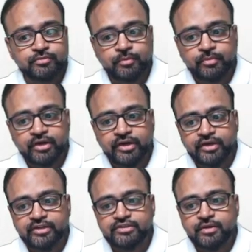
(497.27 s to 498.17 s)
Remember,
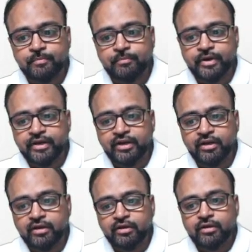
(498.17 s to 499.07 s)
it is a
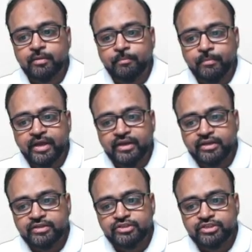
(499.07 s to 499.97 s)
middle
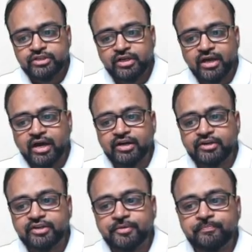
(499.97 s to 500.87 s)
meningeal
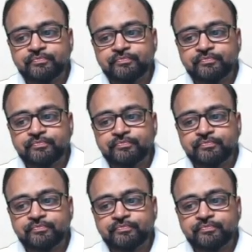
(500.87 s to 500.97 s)
artery